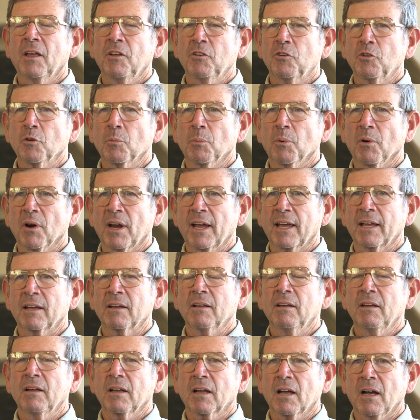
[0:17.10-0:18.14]
to bring
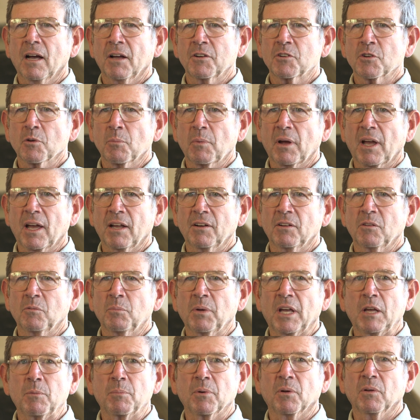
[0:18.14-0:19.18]
contraband and
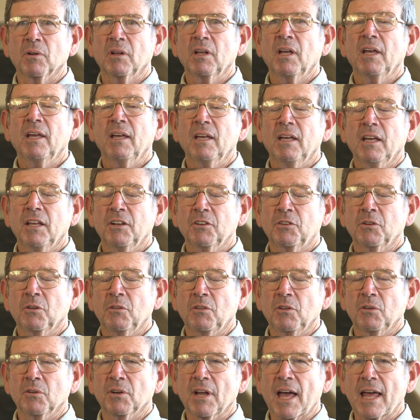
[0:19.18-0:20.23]
people into
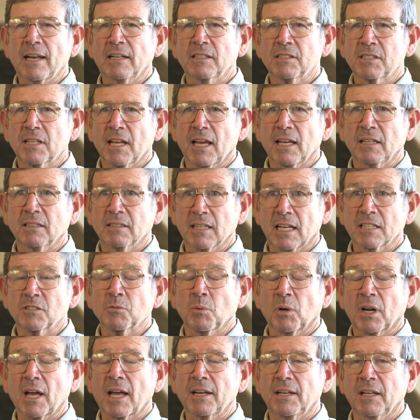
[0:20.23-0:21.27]
the United States. That's
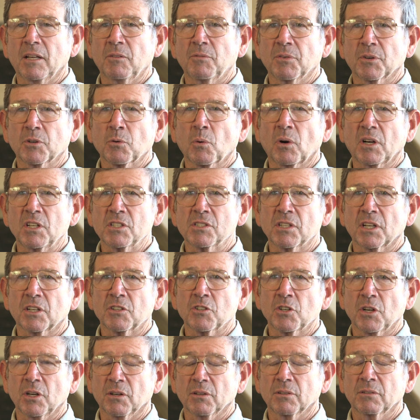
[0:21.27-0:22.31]
what I did for
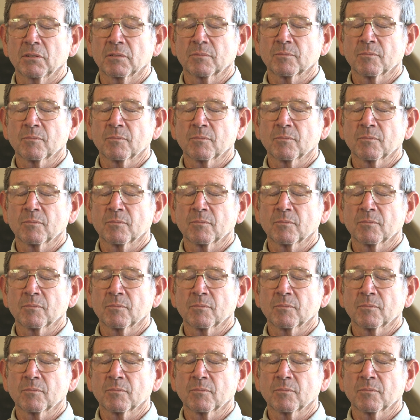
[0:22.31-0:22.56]
26 years.